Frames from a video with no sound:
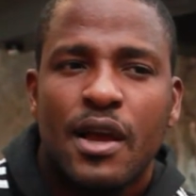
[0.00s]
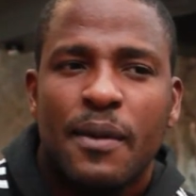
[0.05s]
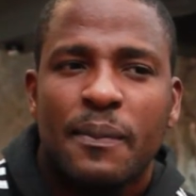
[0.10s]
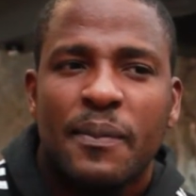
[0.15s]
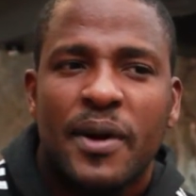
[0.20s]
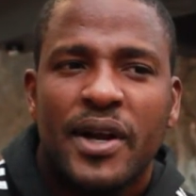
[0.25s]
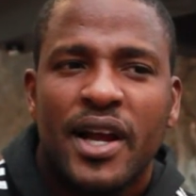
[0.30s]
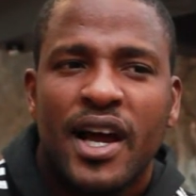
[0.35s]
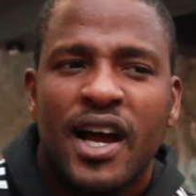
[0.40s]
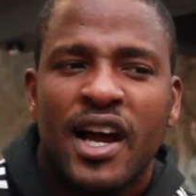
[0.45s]

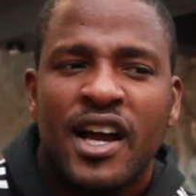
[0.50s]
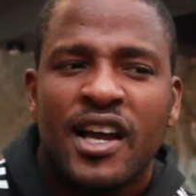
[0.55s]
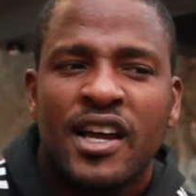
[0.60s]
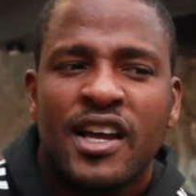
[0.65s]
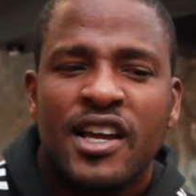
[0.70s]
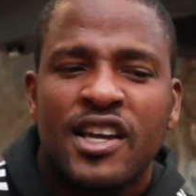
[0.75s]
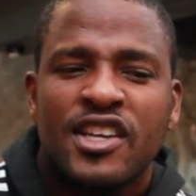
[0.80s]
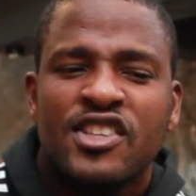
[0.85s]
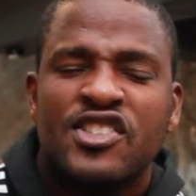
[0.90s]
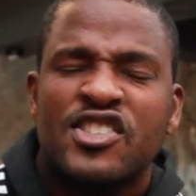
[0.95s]
but uh,
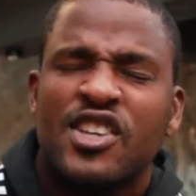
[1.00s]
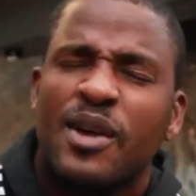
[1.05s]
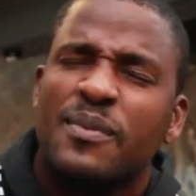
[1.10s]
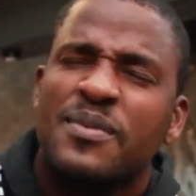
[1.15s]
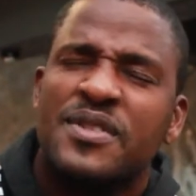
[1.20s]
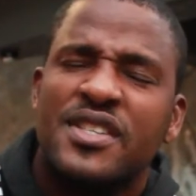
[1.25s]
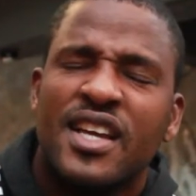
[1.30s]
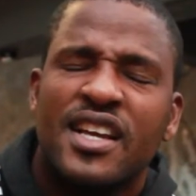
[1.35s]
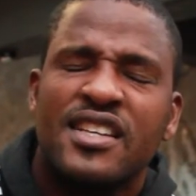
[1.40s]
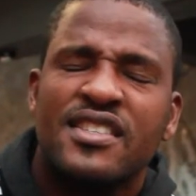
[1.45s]
in some
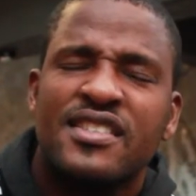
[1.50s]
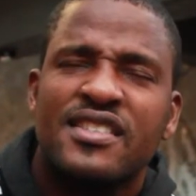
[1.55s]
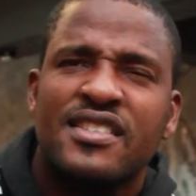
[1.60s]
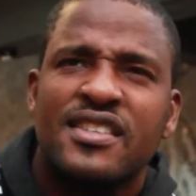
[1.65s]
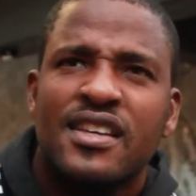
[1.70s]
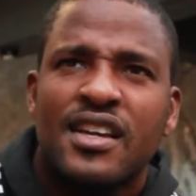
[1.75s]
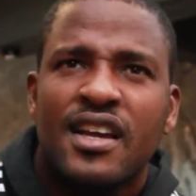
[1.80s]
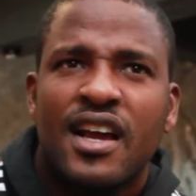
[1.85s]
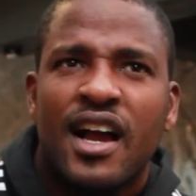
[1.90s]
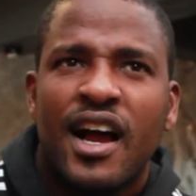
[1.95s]
sense,
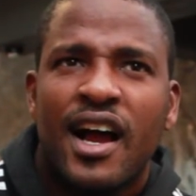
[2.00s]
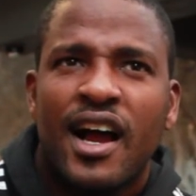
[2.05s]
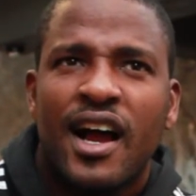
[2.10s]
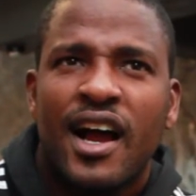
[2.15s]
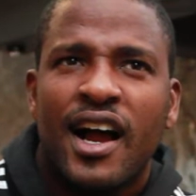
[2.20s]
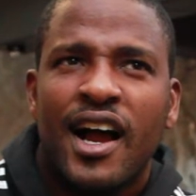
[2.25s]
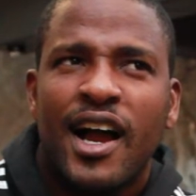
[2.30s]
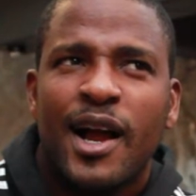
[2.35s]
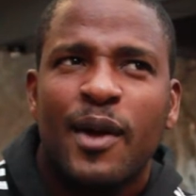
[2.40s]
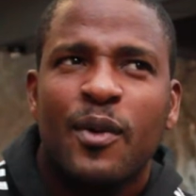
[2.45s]

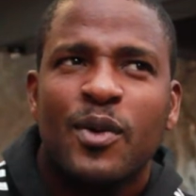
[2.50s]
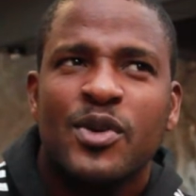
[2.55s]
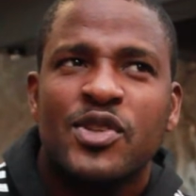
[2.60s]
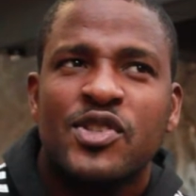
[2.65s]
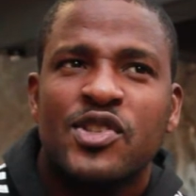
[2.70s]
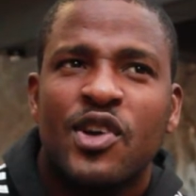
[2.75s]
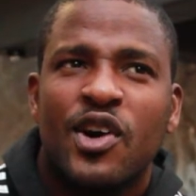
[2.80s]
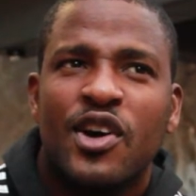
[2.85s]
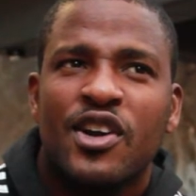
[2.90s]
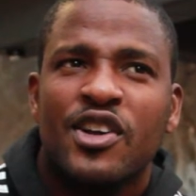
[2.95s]
I was
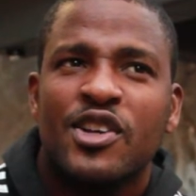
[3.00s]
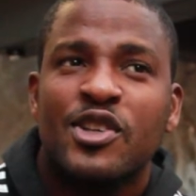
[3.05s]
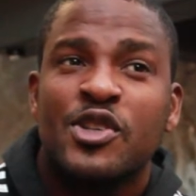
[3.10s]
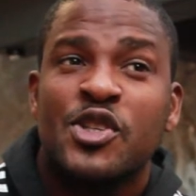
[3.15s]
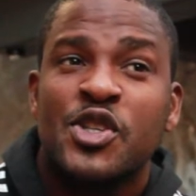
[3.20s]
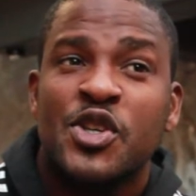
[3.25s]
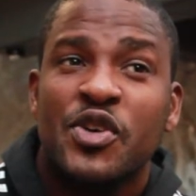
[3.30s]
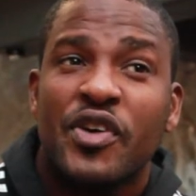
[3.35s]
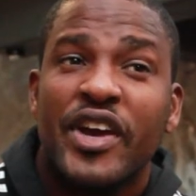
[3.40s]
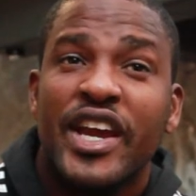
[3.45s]
sort of
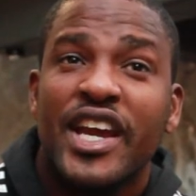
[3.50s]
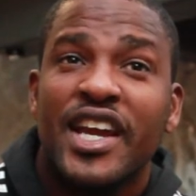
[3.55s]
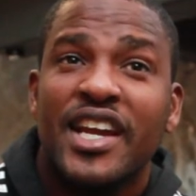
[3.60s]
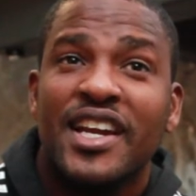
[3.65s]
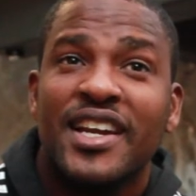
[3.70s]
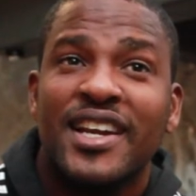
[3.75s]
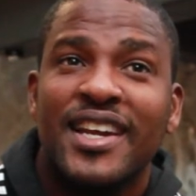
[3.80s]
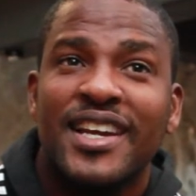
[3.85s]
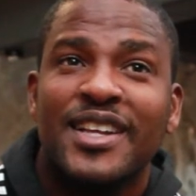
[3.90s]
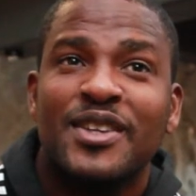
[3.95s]

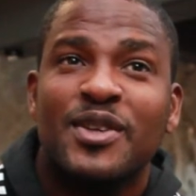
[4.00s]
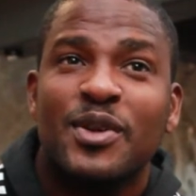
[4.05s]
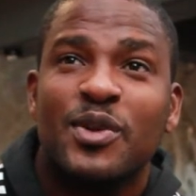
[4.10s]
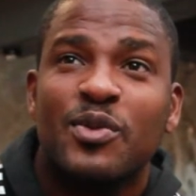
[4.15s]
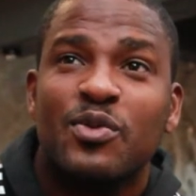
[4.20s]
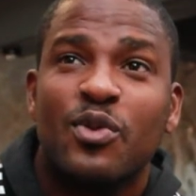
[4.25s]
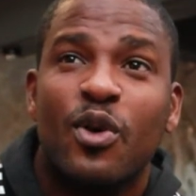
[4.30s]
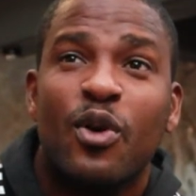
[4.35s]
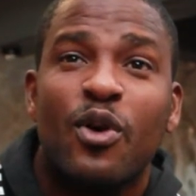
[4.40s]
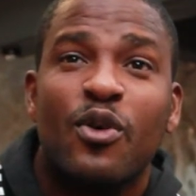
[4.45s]
trained into the
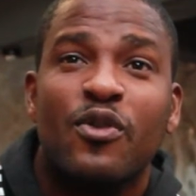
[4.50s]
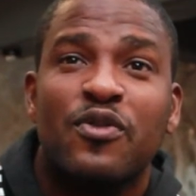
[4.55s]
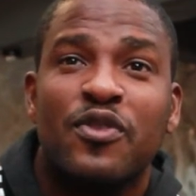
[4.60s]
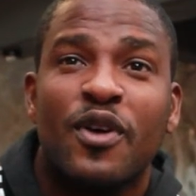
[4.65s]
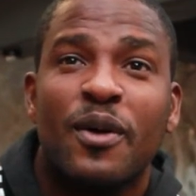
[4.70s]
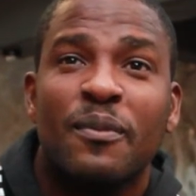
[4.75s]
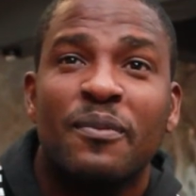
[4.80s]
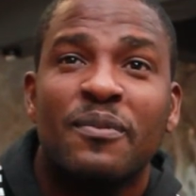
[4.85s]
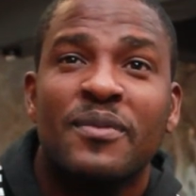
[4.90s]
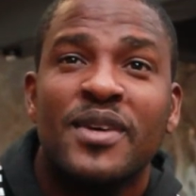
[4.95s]
role
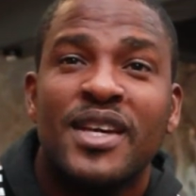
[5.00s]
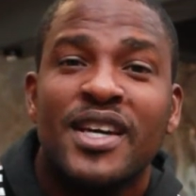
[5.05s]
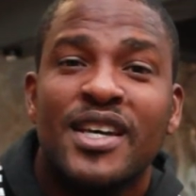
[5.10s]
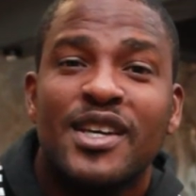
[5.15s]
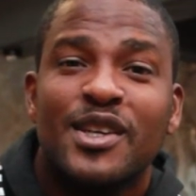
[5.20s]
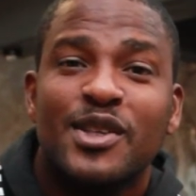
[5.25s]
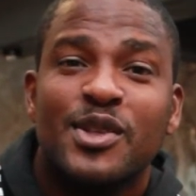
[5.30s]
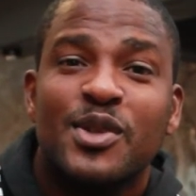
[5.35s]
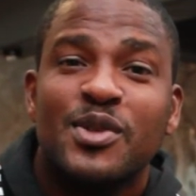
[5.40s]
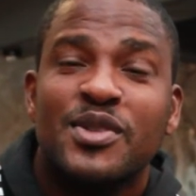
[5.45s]
from
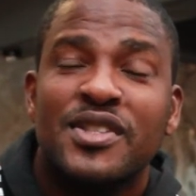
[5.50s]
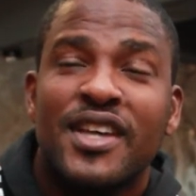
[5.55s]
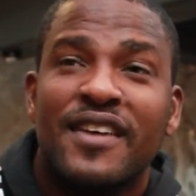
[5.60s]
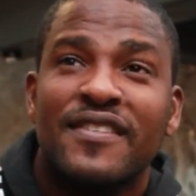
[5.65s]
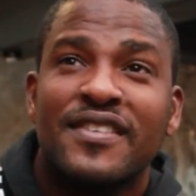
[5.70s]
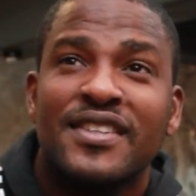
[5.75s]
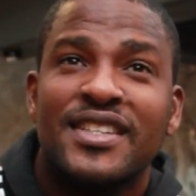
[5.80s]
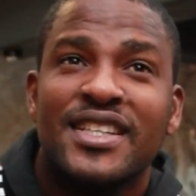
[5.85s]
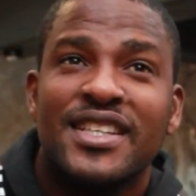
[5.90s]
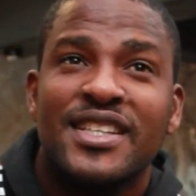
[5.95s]

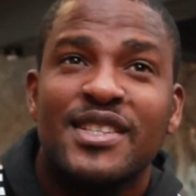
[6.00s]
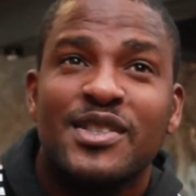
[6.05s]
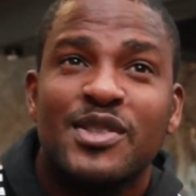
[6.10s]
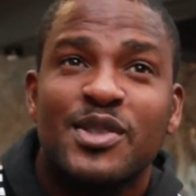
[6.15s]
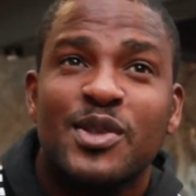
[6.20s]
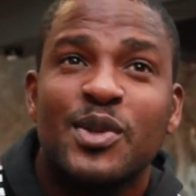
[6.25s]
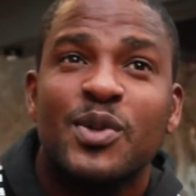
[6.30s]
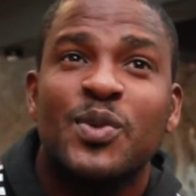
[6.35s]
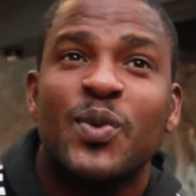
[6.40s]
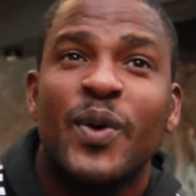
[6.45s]
U17s,
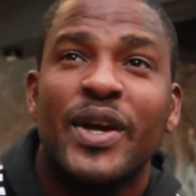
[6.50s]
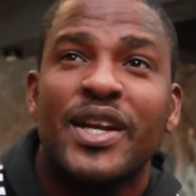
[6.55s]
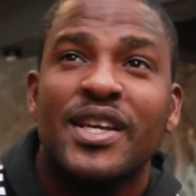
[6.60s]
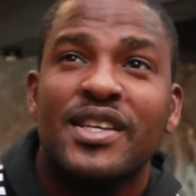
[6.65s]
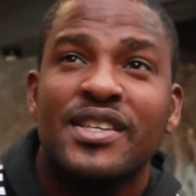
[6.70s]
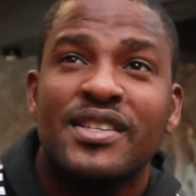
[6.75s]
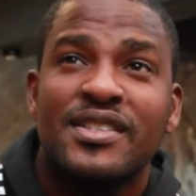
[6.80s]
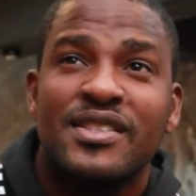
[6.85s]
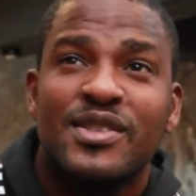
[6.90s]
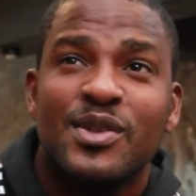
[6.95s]

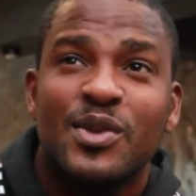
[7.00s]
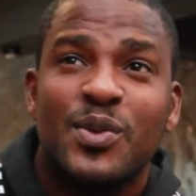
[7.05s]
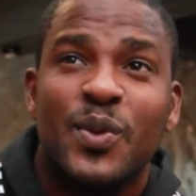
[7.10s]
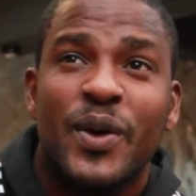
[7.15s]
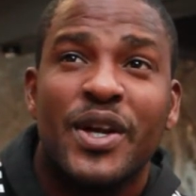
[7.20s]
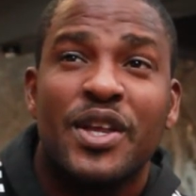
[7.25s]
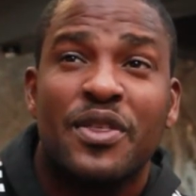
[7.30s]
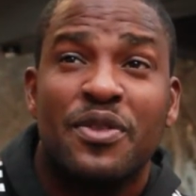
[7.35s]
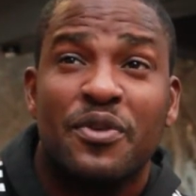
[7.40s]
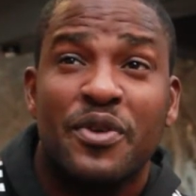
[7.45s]
U20s,
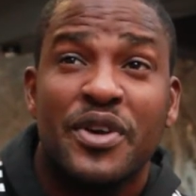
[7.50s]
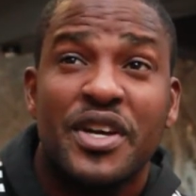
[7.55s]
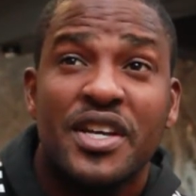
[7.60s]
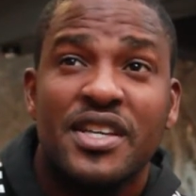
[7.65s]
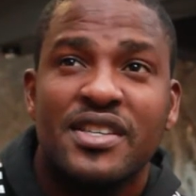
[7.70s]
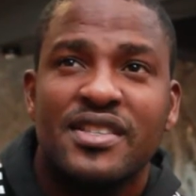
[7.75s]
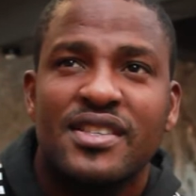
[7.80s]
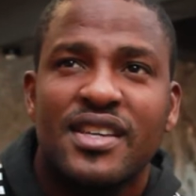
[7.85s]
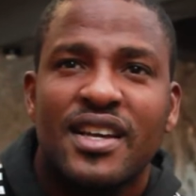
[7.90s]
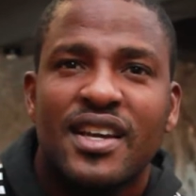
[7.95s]

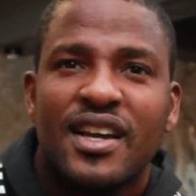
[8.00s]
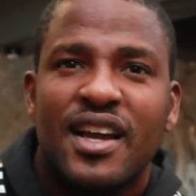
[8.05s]
U23s.